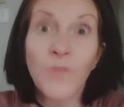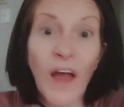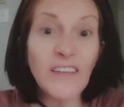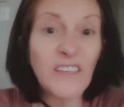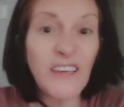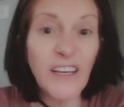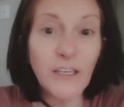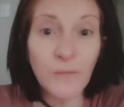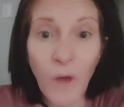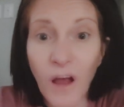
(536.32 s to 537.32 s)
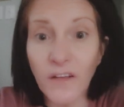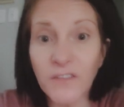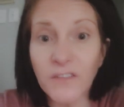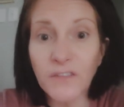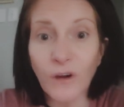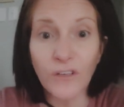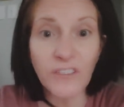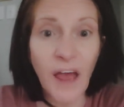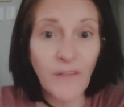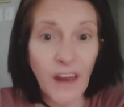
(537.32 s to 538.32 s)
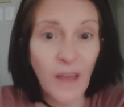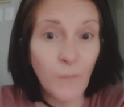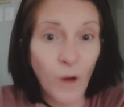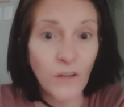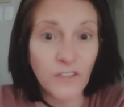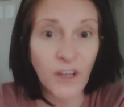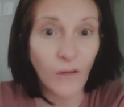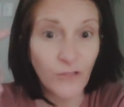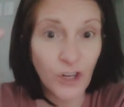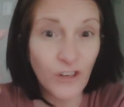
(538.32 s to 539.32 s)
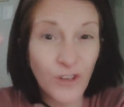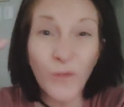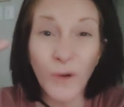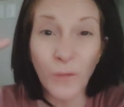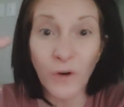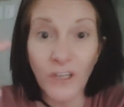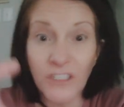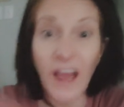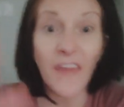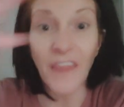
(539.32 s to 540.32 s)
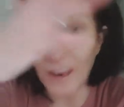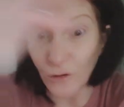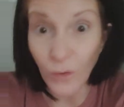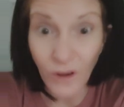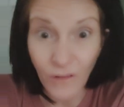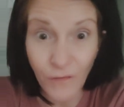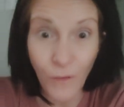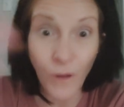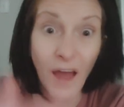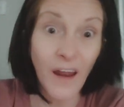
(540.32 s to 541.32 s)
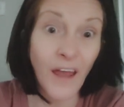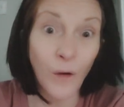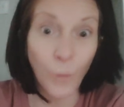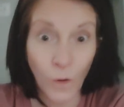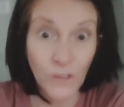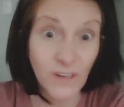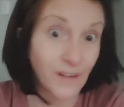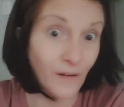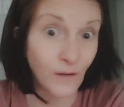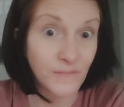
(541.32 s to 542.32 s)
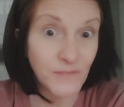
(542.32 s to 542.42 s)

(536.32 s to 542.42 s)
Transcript: that's six months or seven, eight months of just doing roots and then doing a full head of hair once a year.